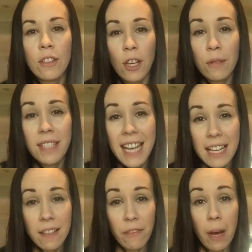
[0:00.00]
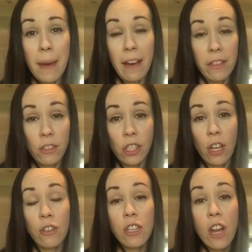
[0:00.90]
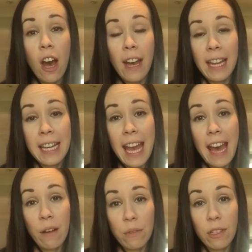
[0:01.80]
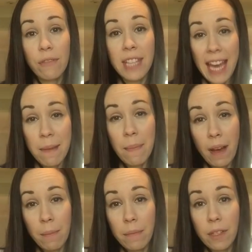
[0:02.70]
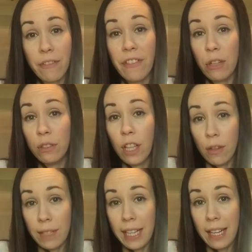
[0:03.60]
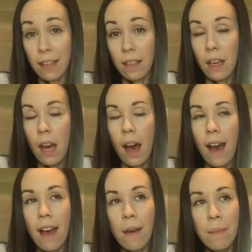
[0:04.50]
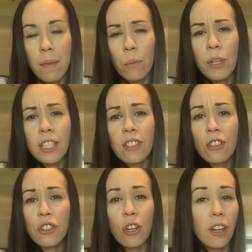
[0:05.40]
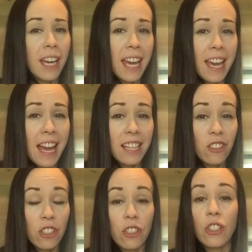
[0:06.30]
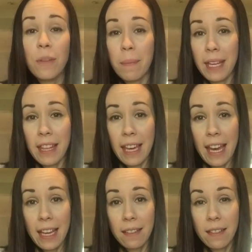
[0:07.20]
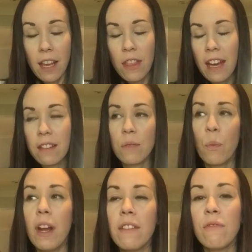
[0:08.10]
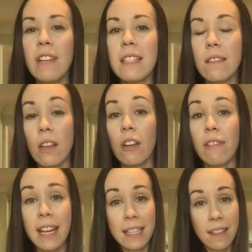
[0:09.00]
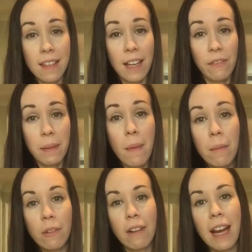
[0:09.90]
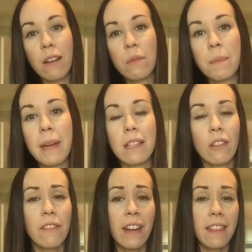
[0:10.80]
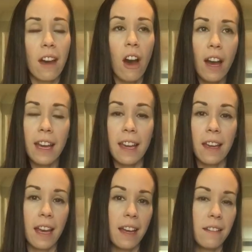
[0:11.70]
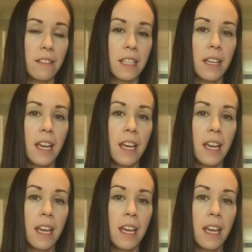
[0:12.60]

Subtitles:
So stats have come out that showed 9 out of 10 mums feel lonely, which is shocking, and it just shouldn't be the case. And that's one of the reasons I created the Lovely Mum Crowd, was based on the fact that I had